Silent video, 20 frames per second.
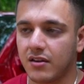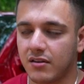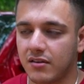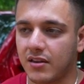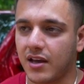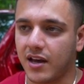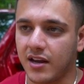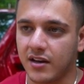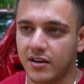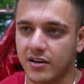
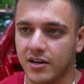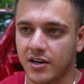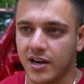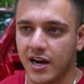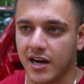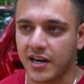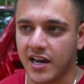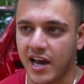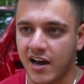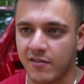then you're
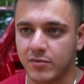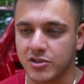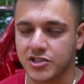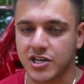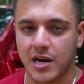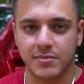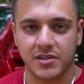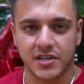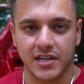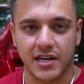not gonna have much
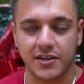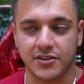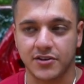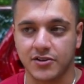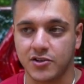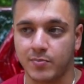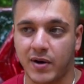time to get entered.